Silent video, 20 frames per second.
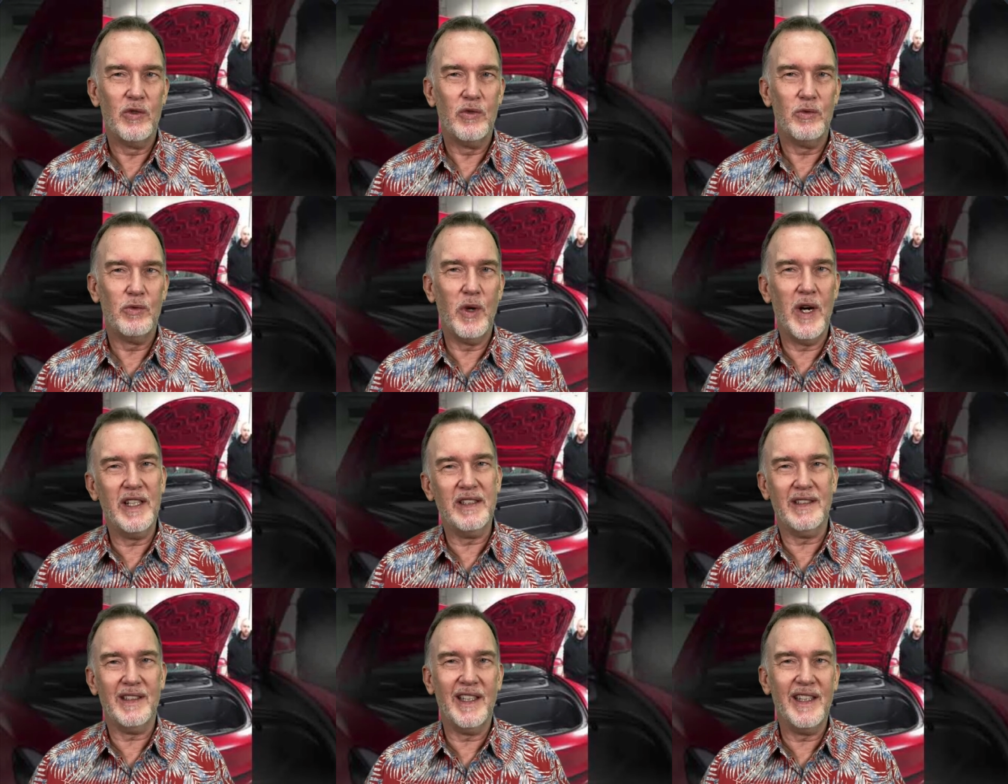
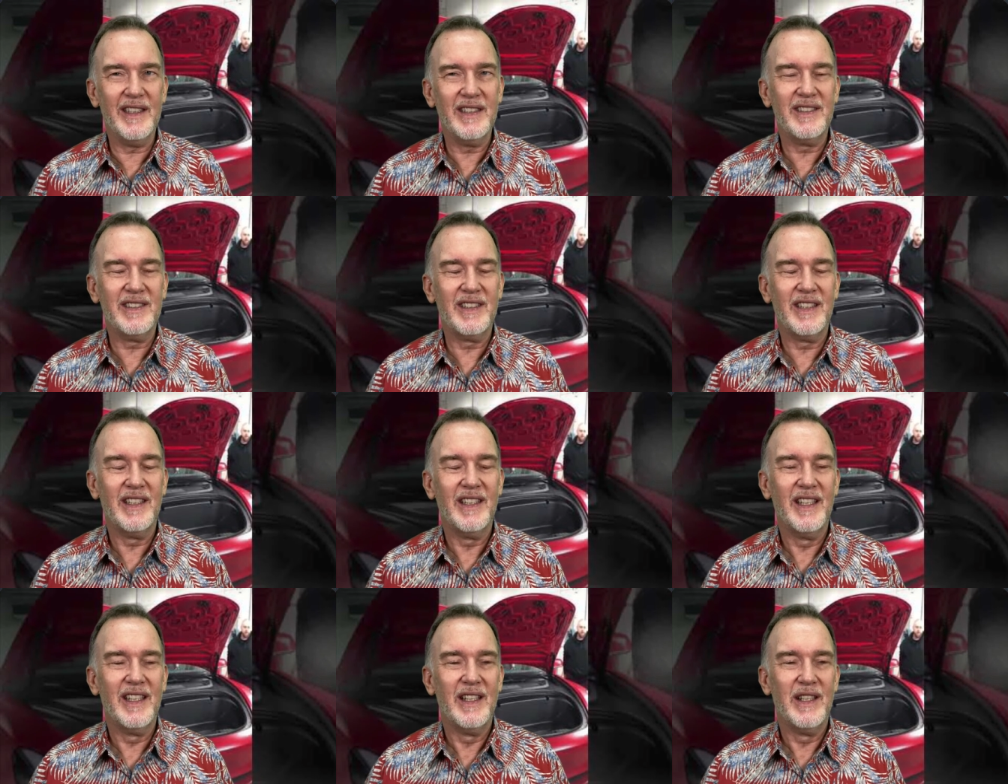want list,
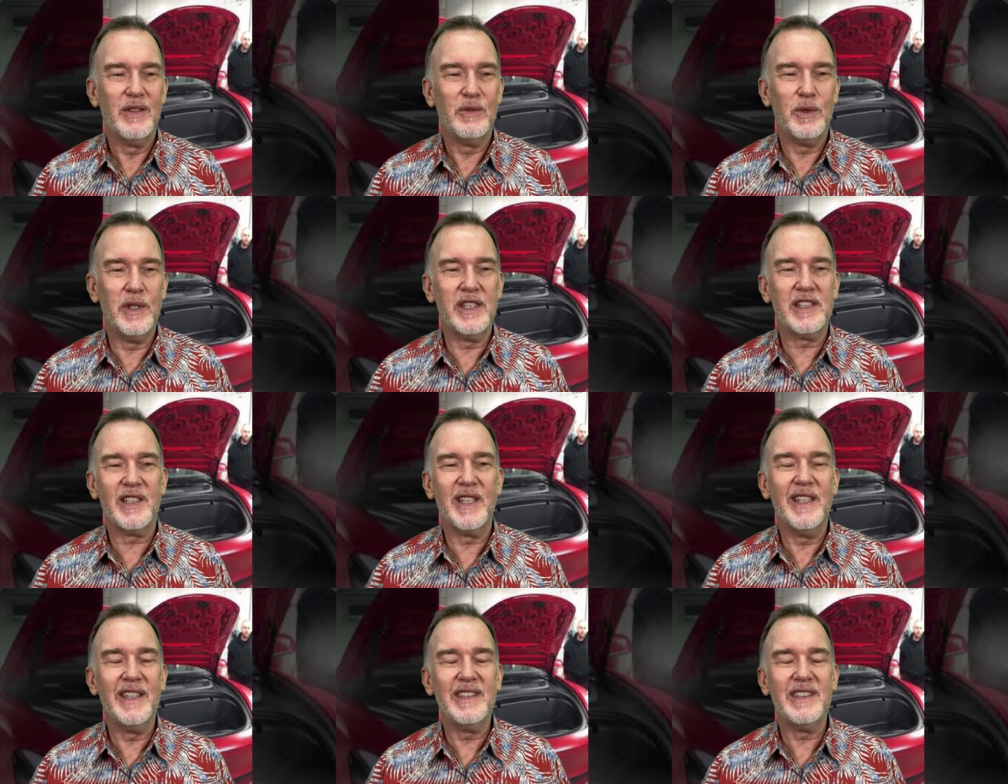wish
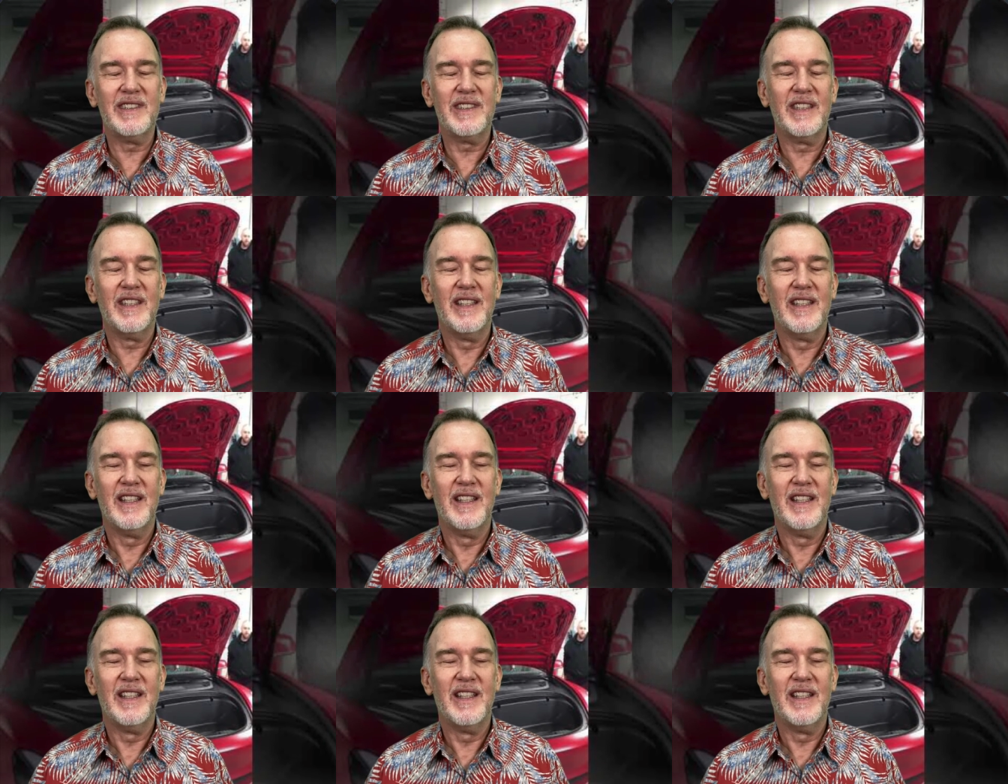list,